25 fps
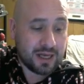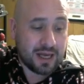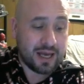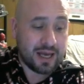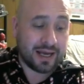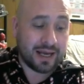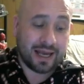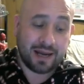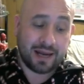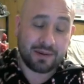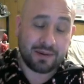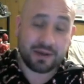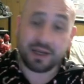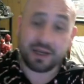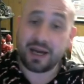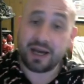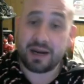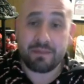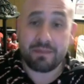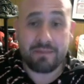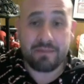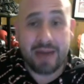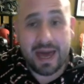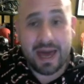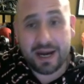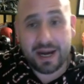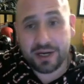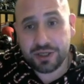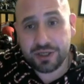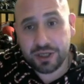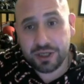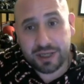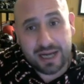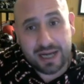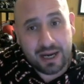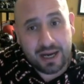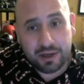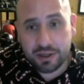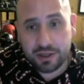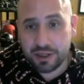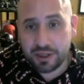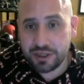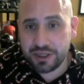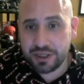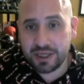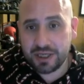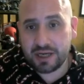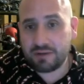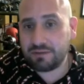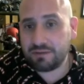Again, you got to manage her counters,
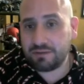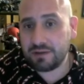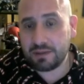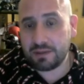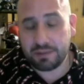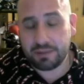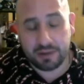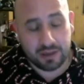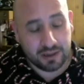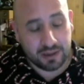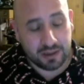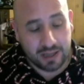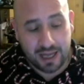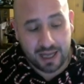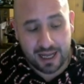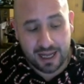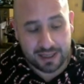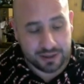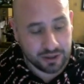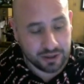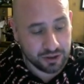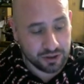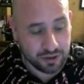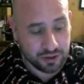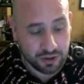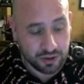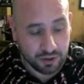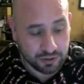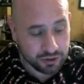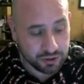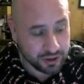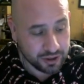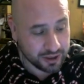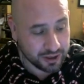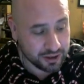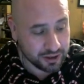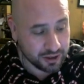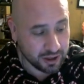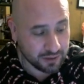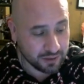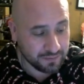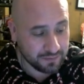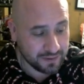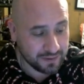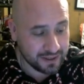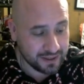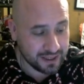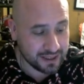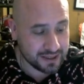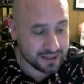you got to flip her a lot so you don't trigger Dark
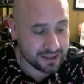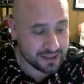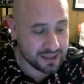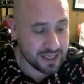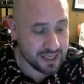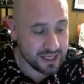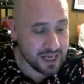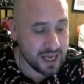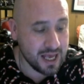Phoenix.